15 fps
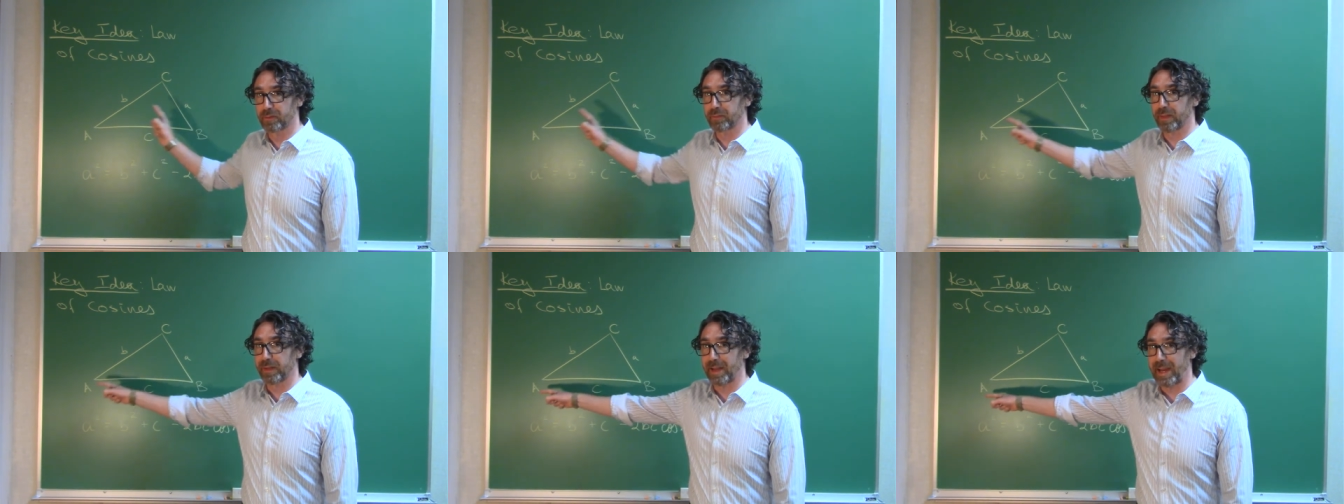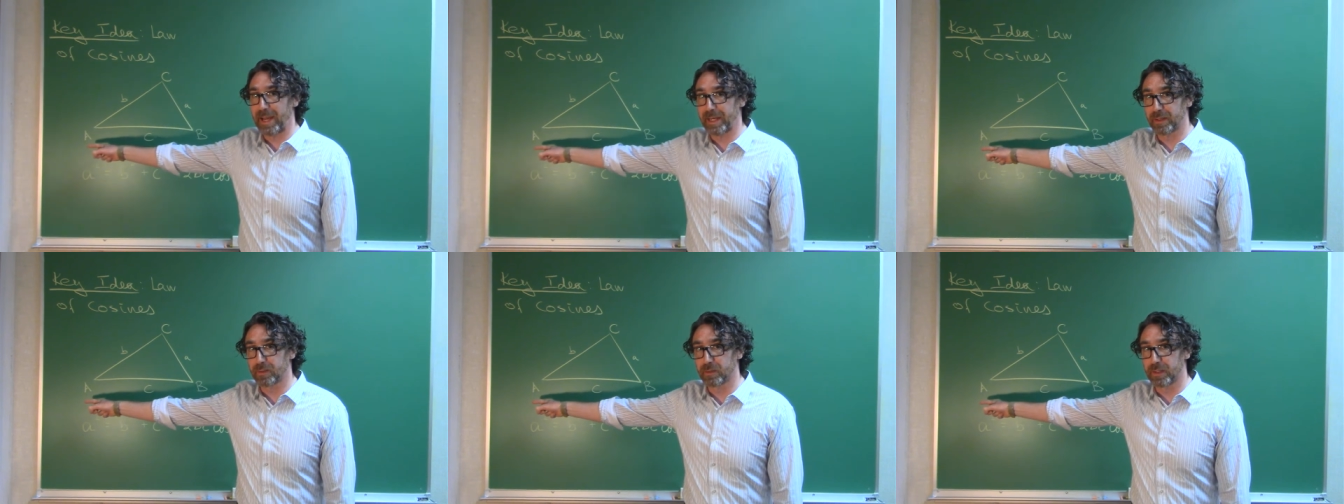that
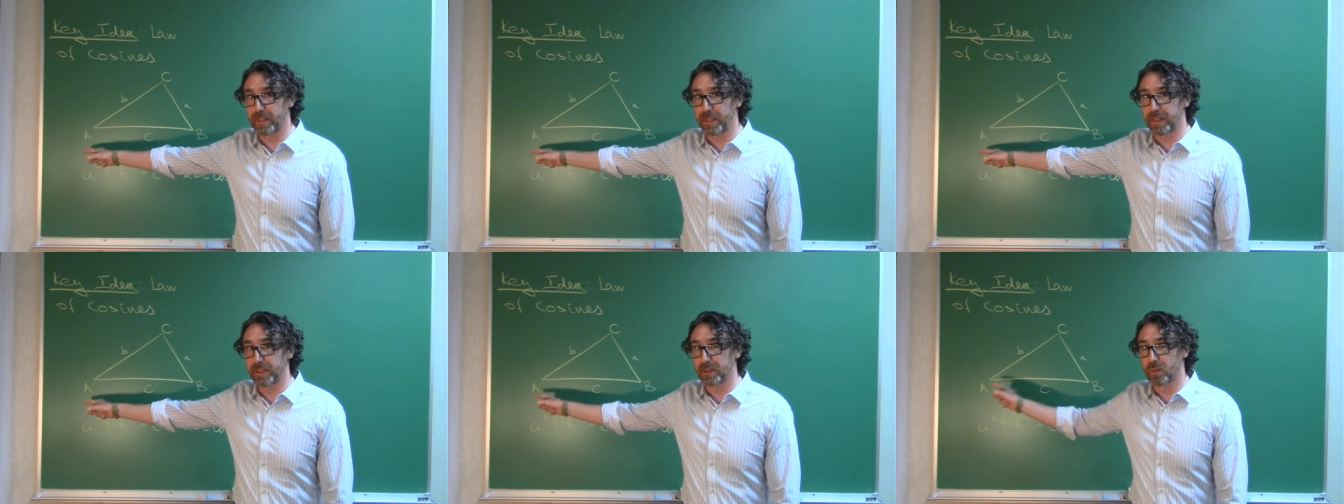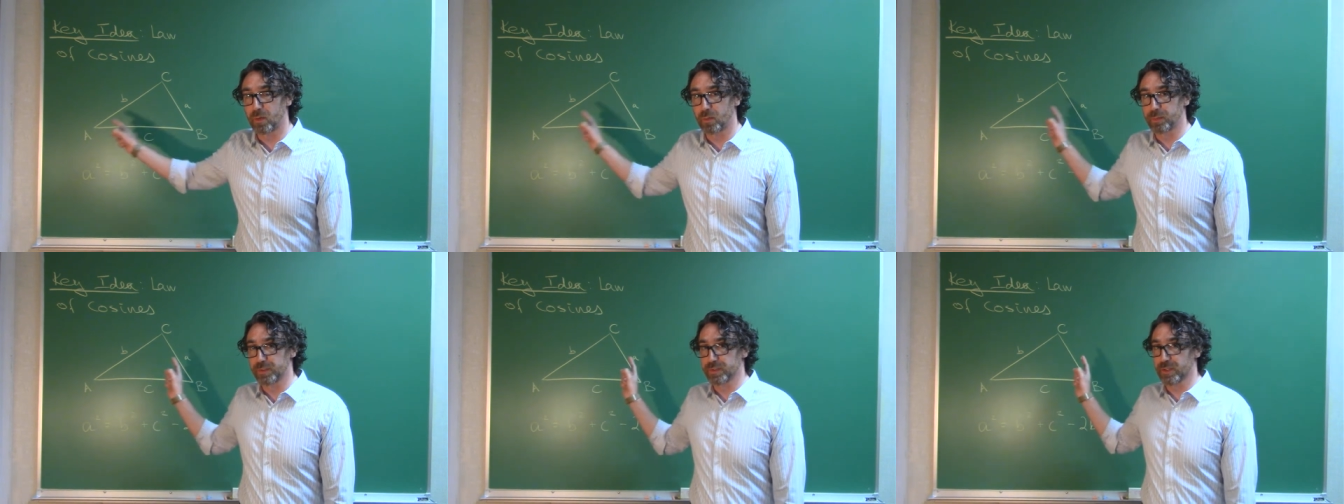angle A
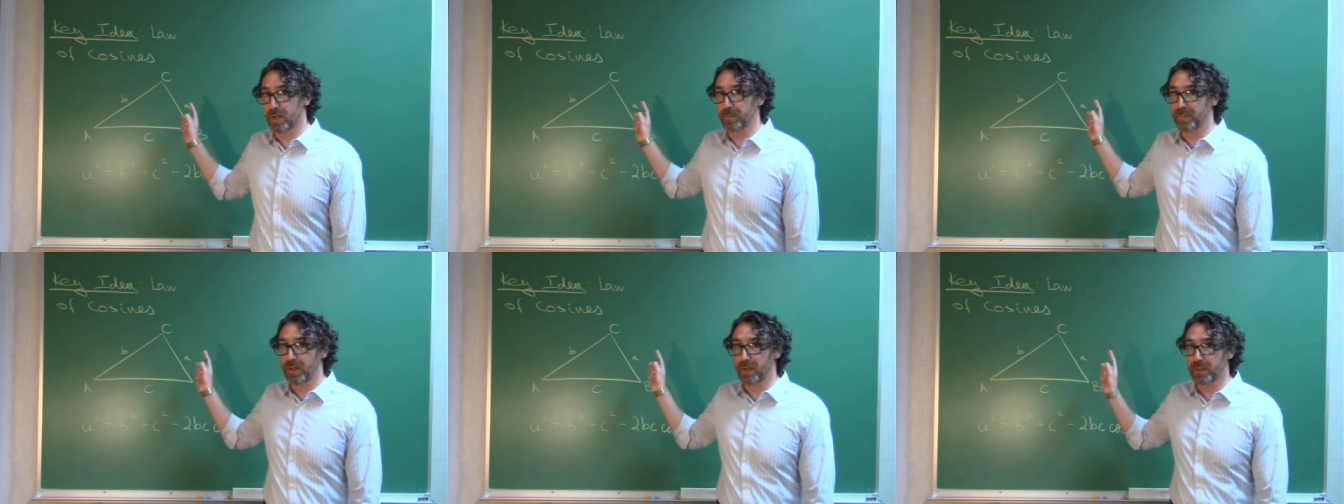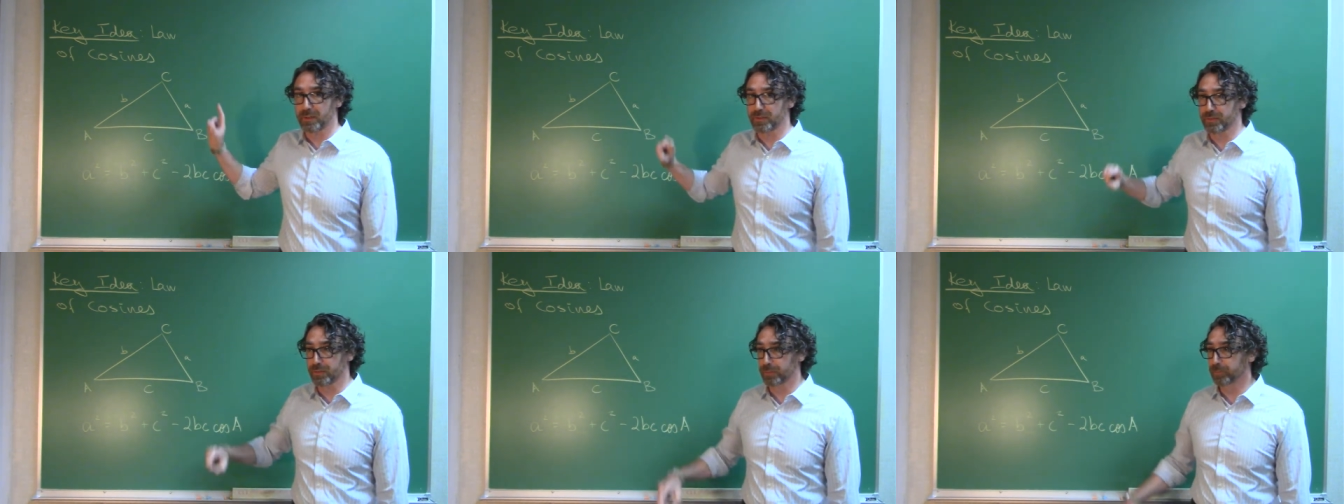opens up
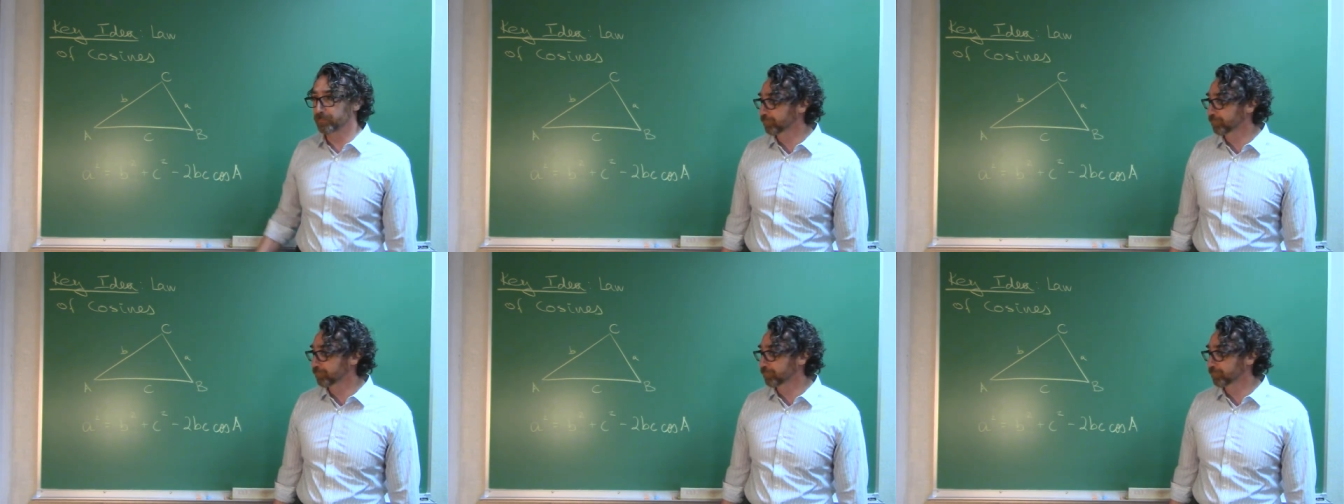onto.